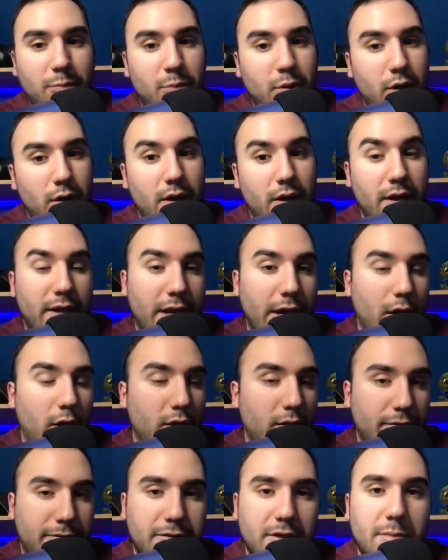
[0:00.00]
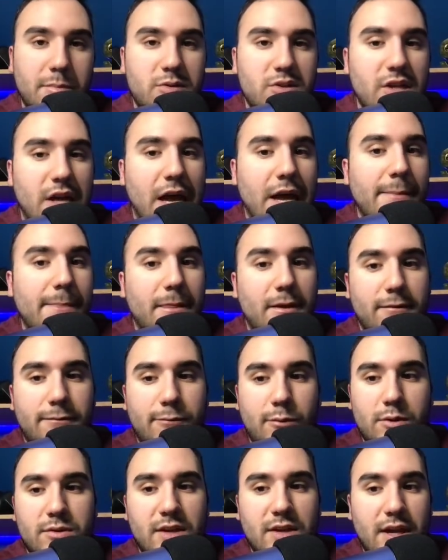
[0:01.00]
But again, on the flip side, if
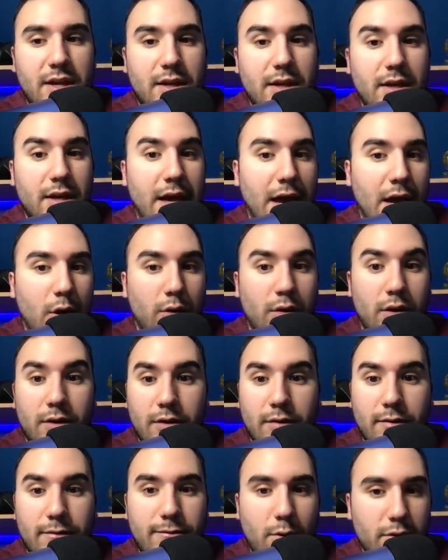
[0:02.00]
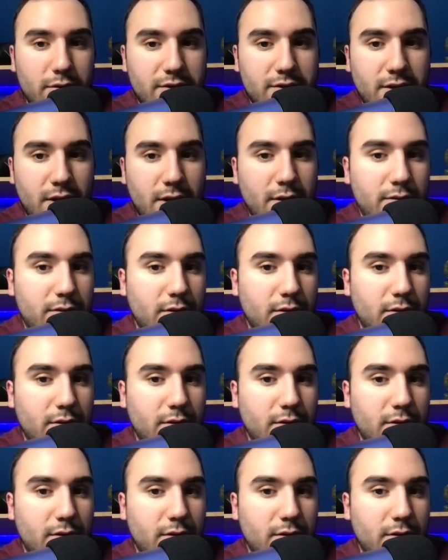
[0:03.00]
we take out 14,